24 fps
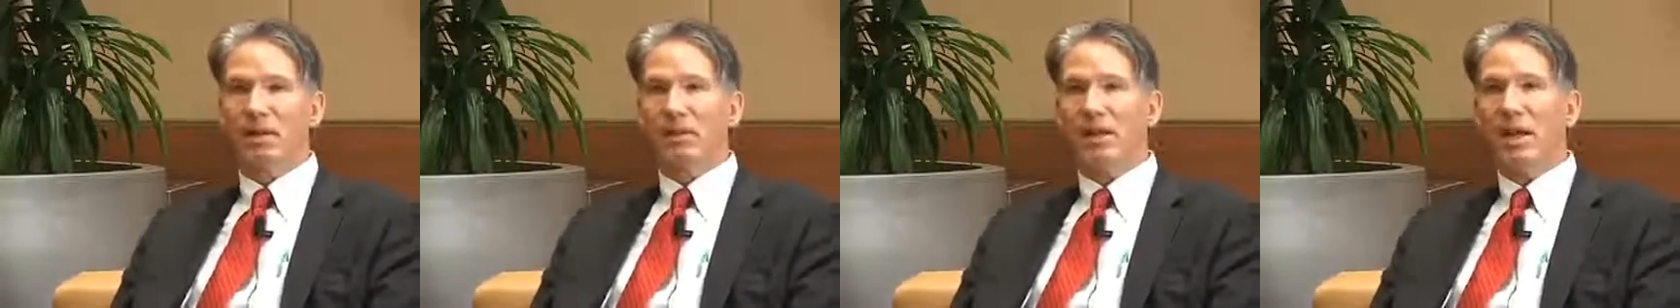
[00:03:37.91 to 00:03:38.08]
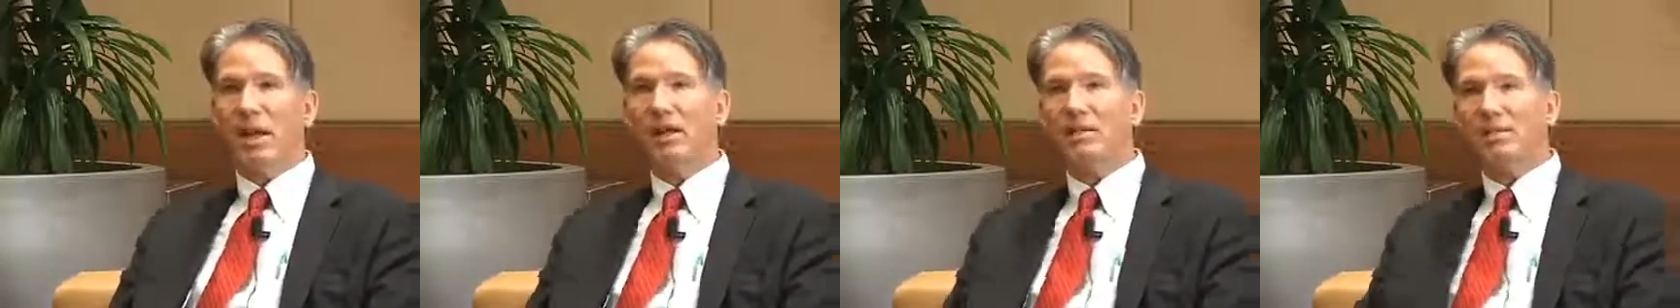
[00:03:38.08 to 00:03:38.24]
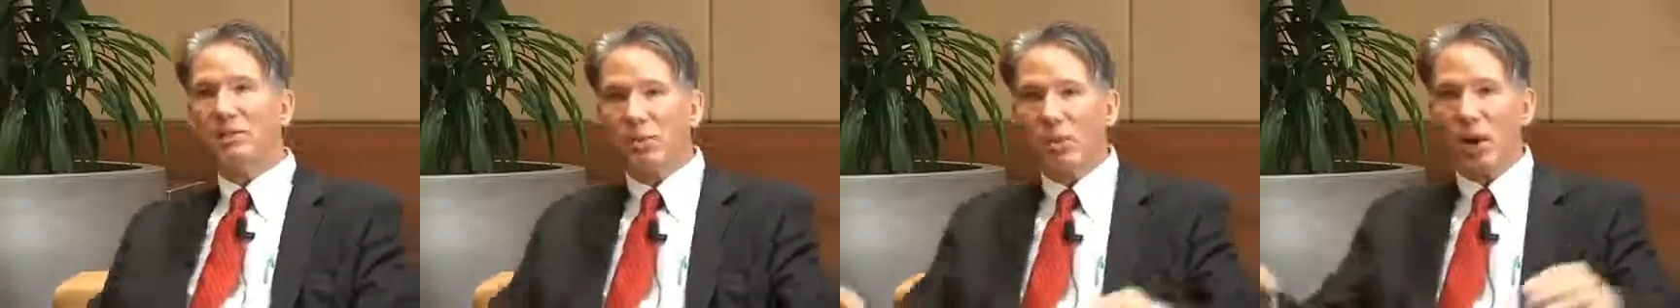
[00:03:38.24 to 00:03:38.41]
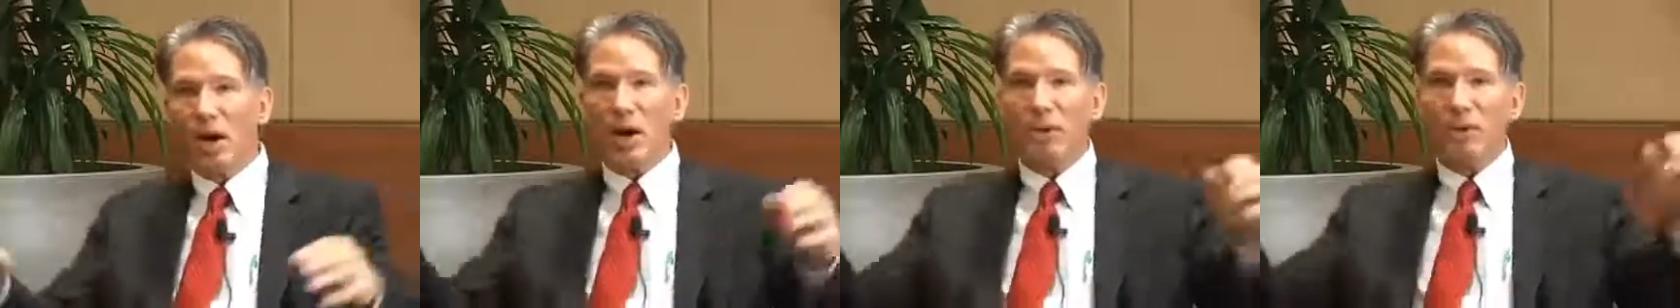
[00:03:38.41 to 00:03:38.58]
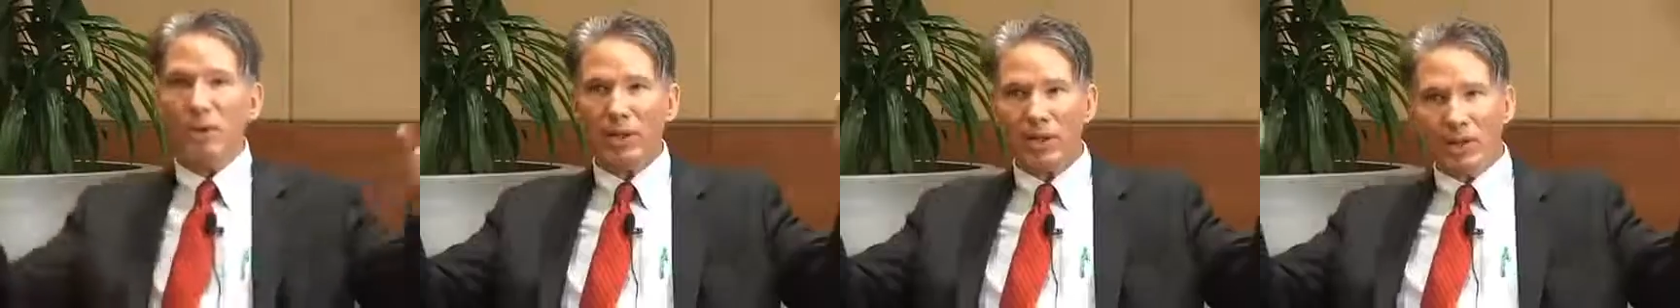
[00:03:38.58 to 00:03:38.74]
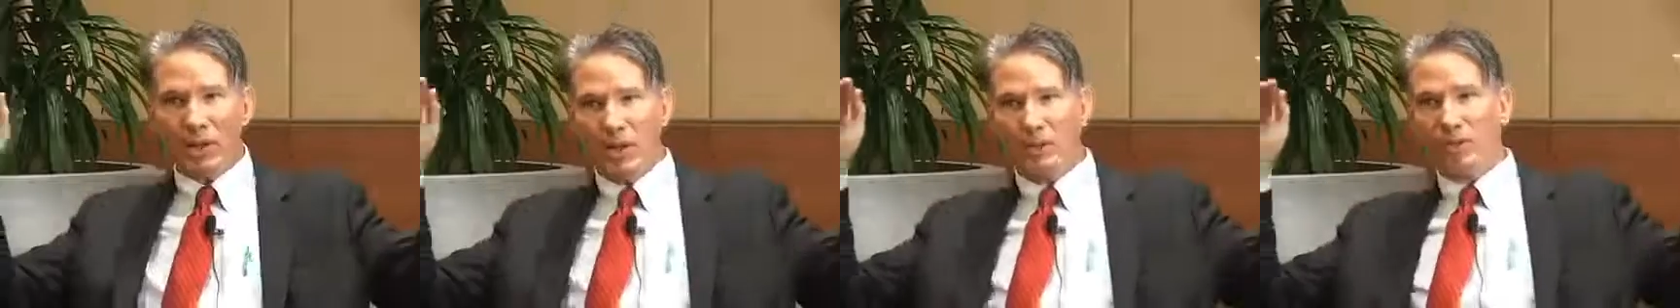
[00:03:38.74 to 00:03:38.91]
That's why
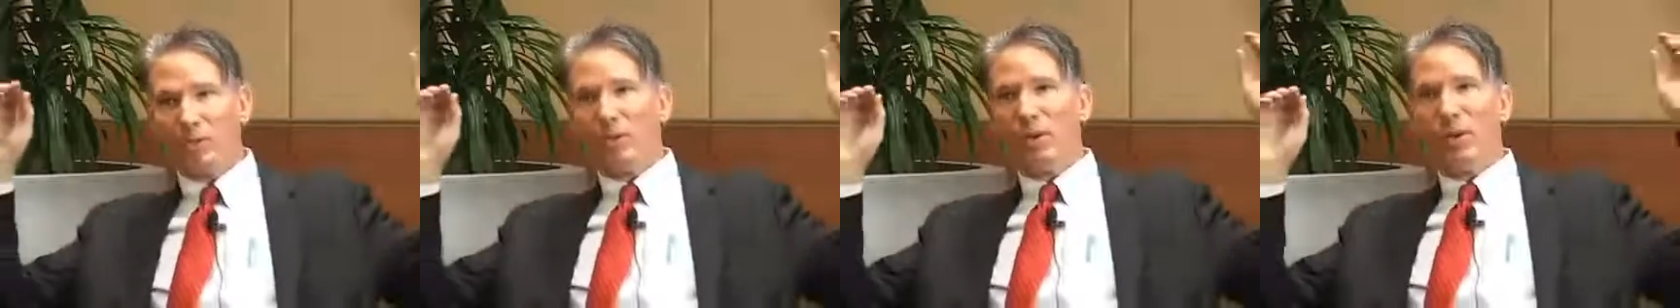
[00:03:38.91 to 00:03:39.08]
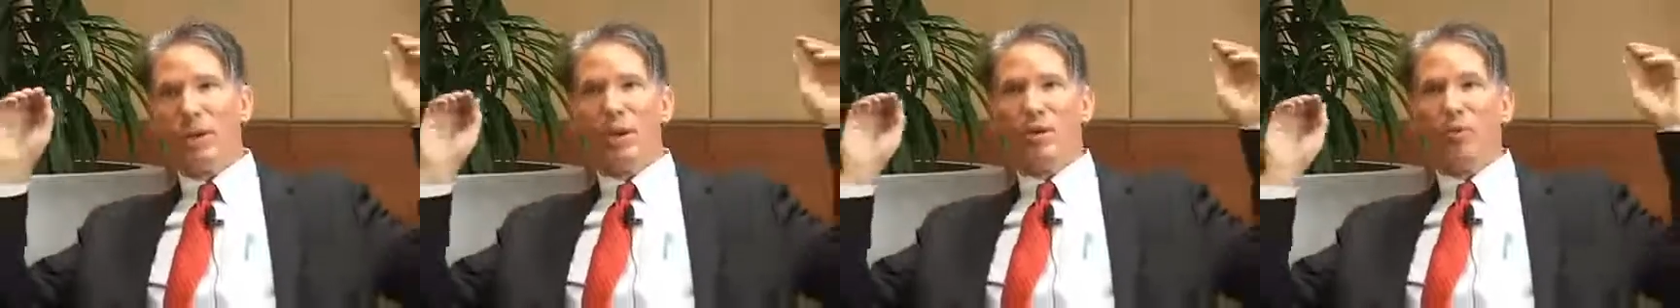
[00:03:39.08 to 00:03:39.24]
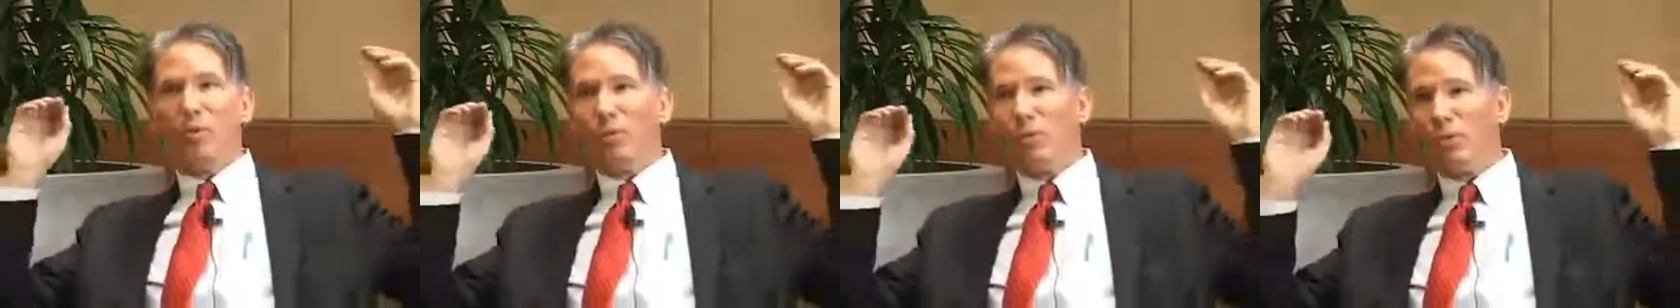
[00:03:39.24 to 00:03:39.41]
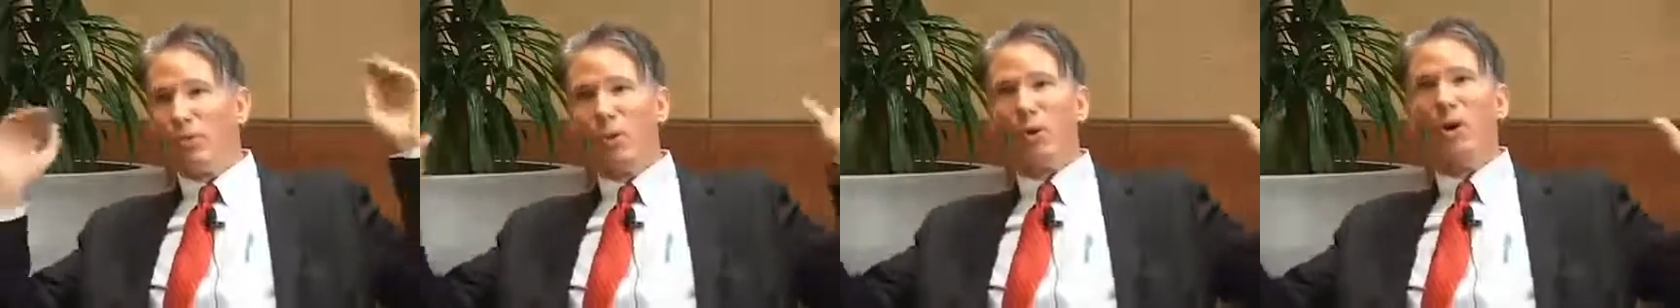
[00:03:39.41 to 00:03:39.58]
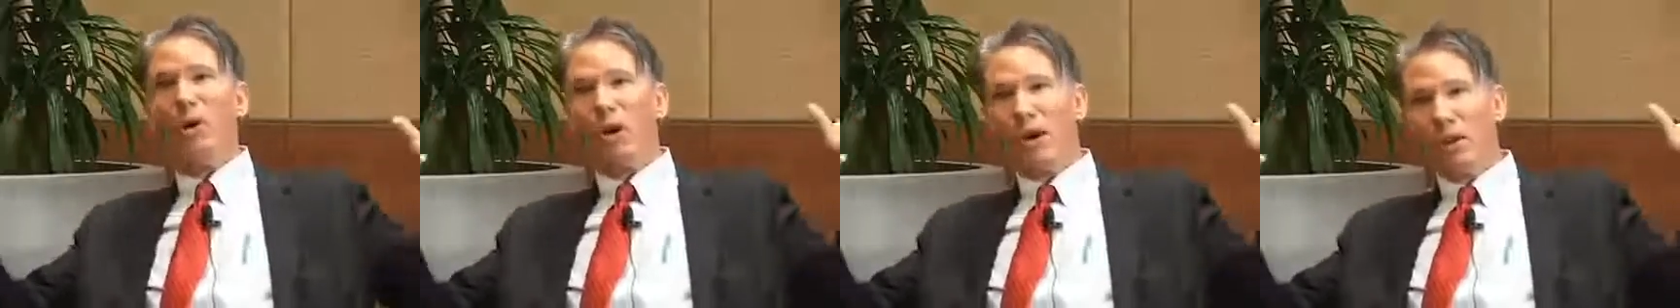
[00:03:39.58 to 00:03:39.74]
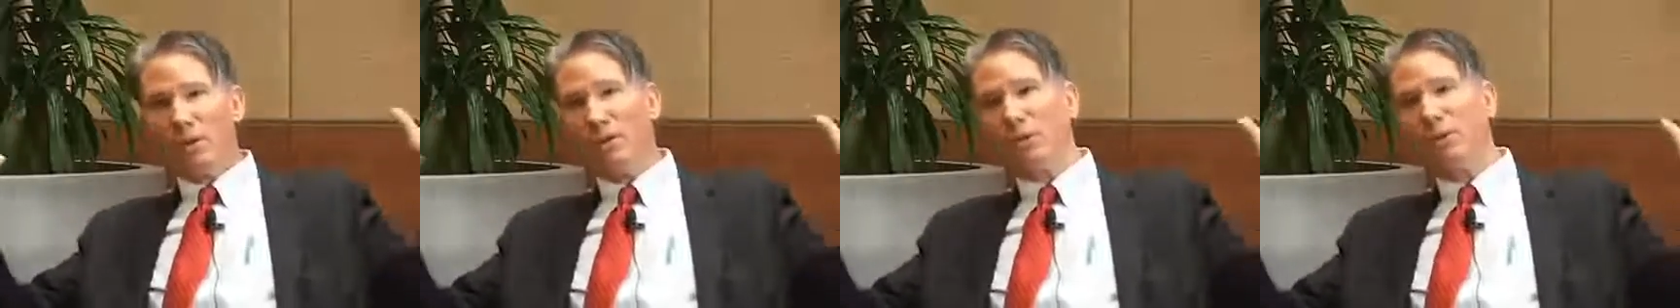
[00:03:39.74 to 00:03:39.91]
we give
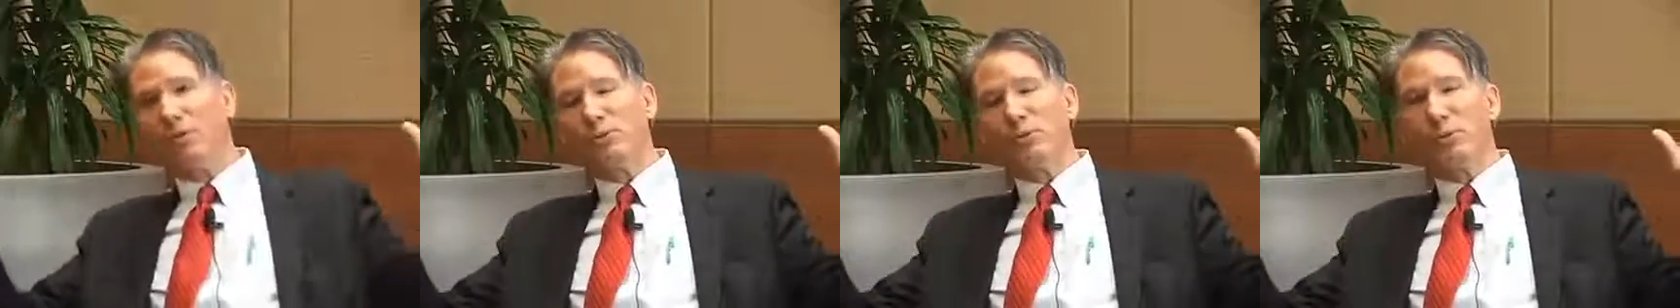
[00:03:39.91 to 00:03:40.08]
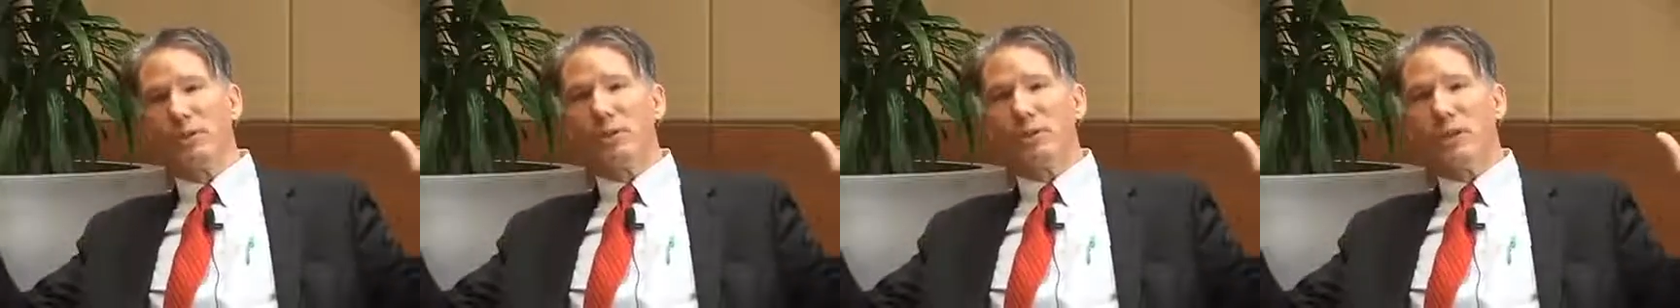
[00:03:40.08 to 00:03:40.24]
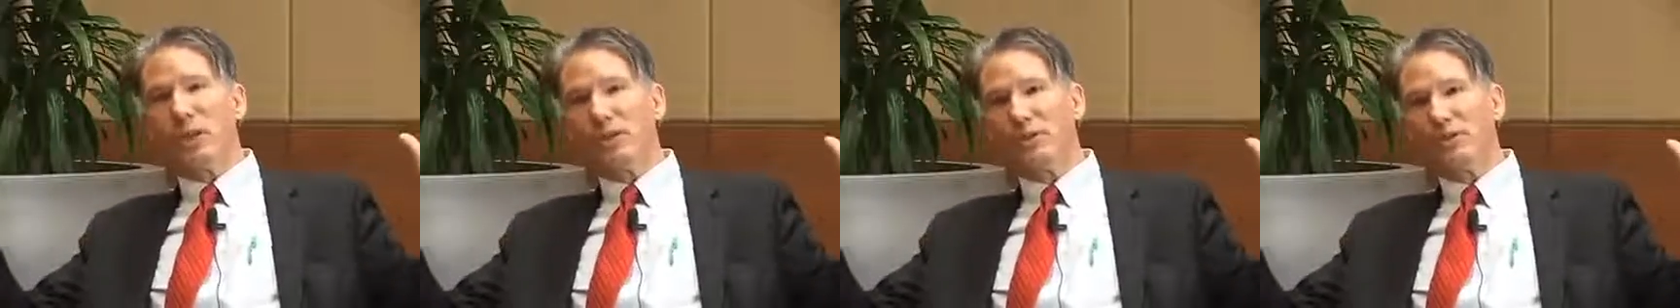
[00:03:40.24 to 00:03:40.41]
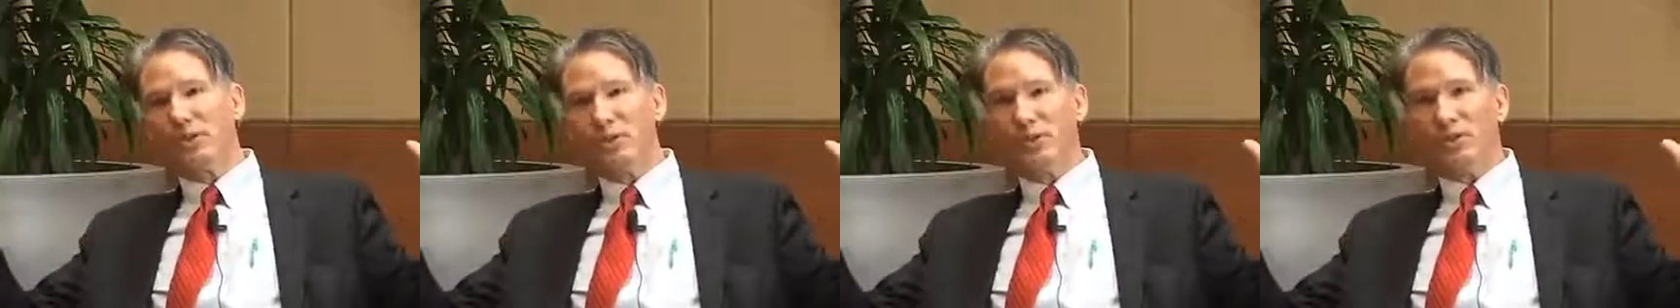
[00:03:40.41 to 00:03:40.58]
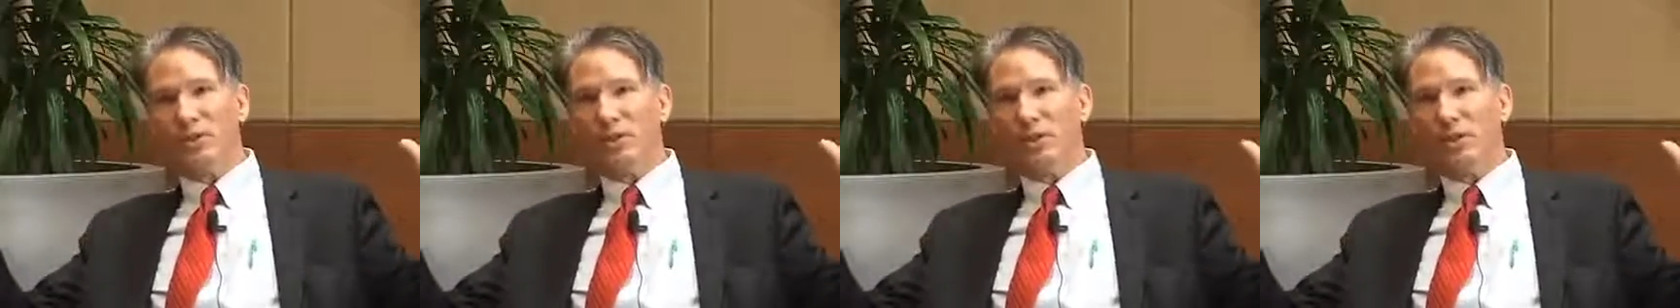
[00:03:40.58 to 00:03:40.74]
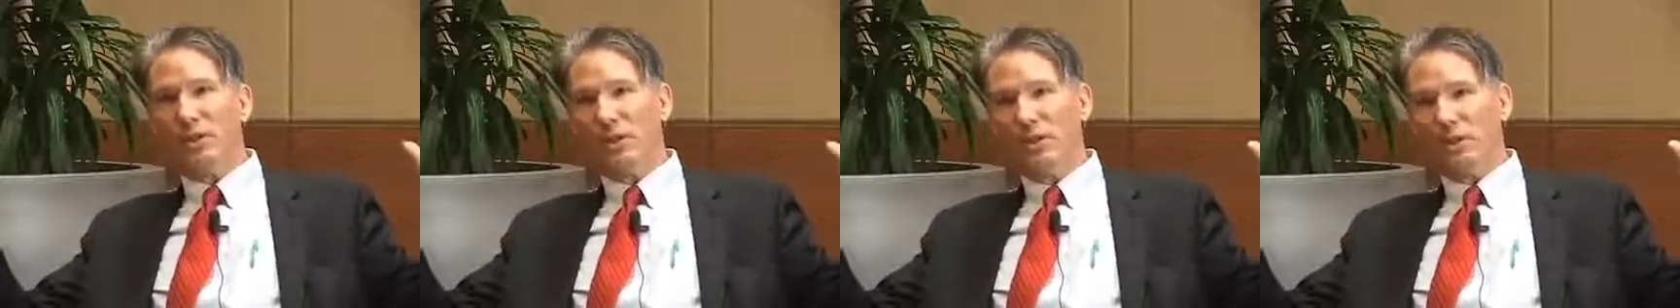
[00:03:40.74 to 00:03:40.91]
400 free
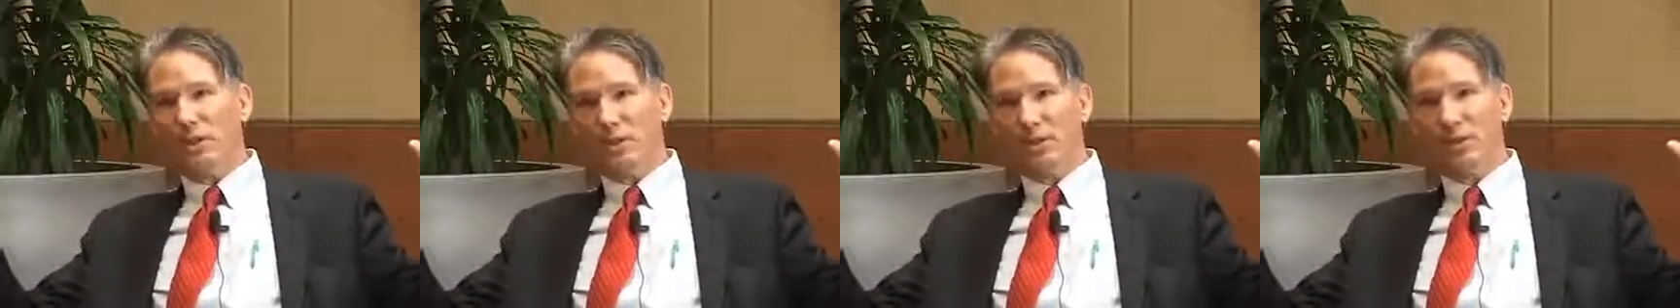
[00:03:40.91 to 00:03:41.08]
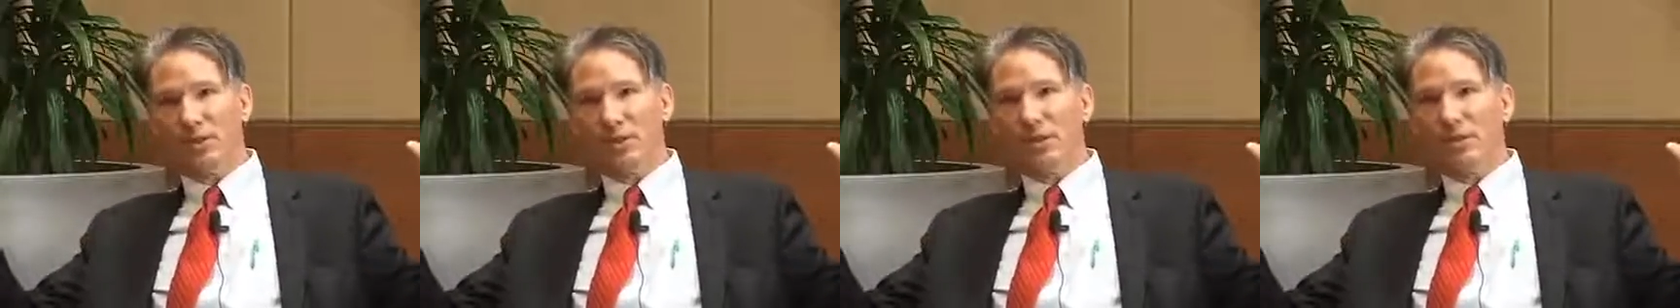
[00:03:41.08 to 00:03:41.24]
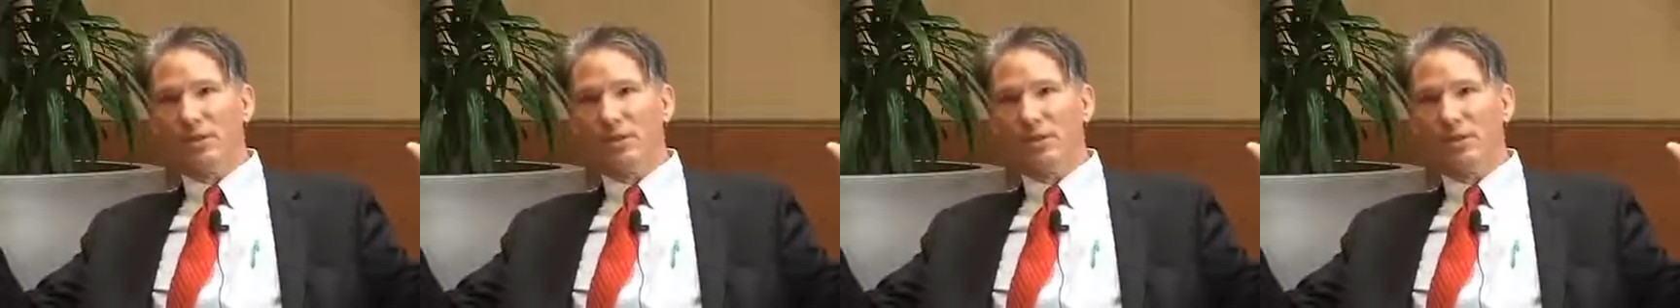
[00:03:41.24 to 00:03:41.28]
lectures a year.